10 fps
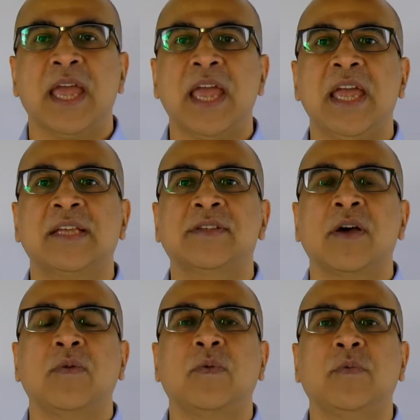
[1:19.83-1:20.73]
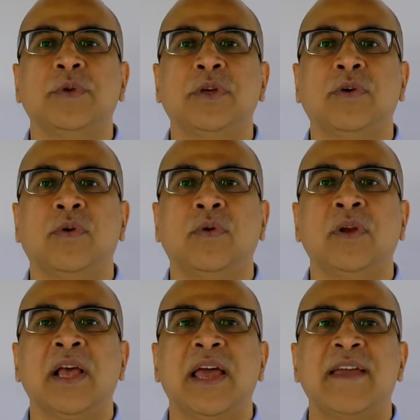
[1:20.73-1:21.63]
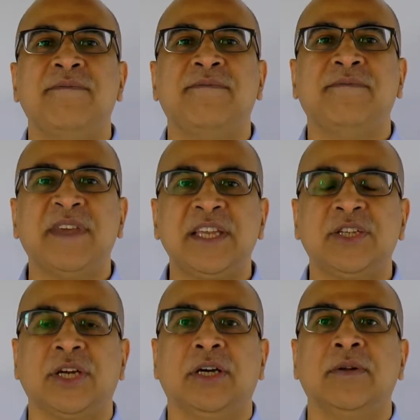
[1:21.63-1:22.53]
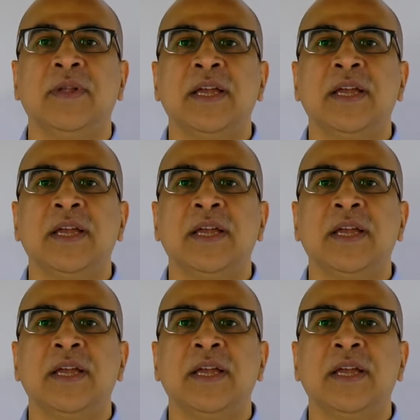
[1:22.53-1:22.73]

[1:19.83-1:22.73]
is what we call a feature.